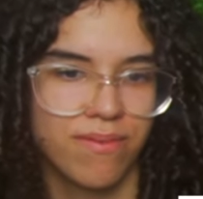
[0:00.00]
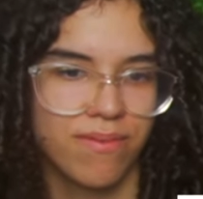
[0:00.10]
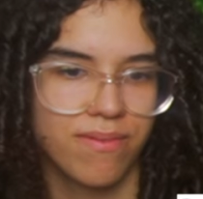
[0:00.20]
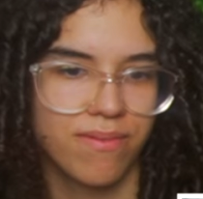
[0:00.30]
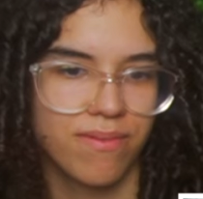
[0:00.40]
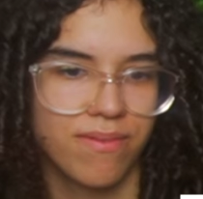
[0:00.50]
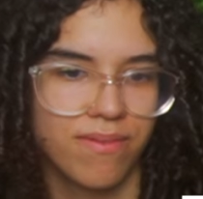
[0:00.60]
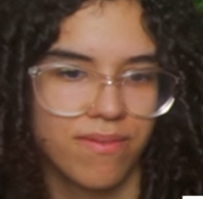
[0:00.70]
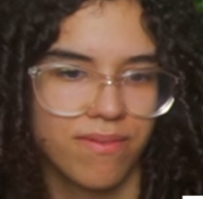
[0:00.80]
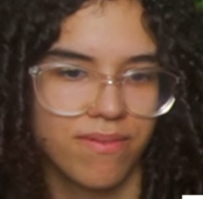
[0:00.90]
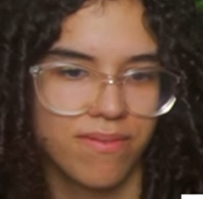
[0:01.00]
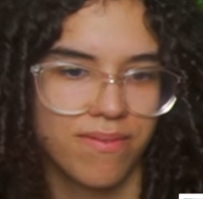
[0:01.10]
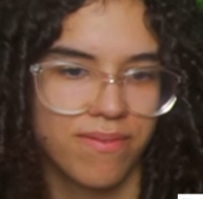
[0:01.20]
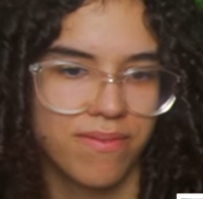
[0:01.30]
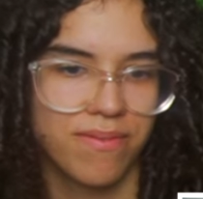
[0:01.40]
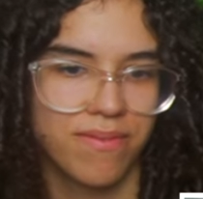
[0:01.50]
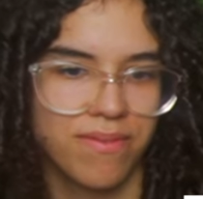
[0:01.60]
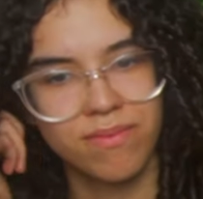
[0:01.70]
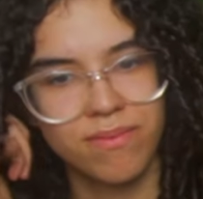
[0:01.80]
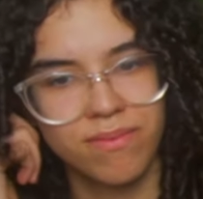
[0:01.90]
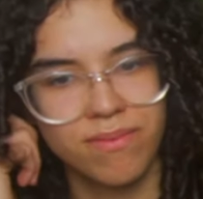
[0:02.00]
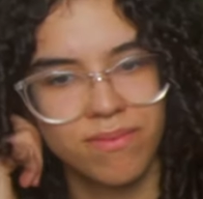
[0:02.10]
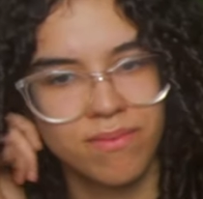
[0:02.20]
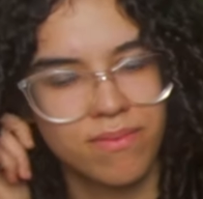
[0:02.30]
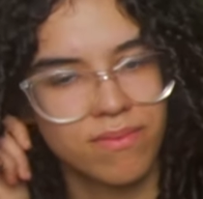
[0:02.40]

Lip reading: This person isn't speaking.